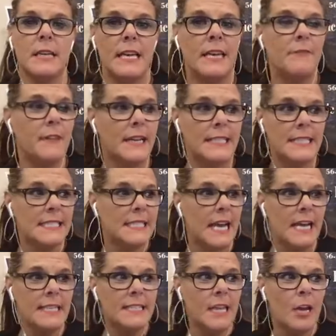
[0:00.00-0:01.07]
If I
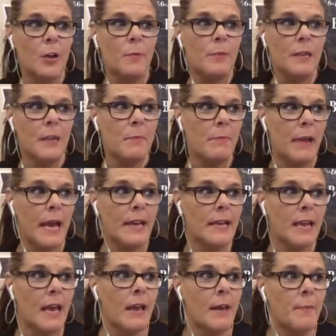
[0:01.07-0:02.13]
decide to open it back
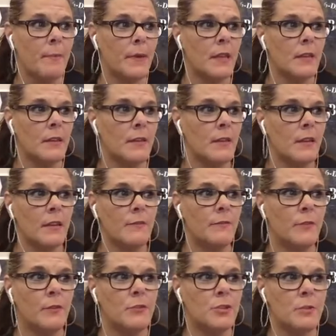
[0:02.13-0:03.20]
up in the, in
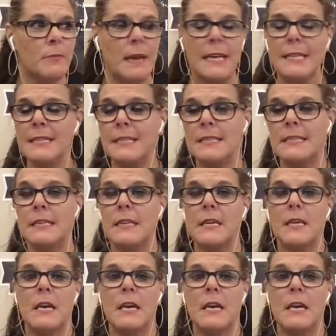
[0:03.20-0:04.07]
future months,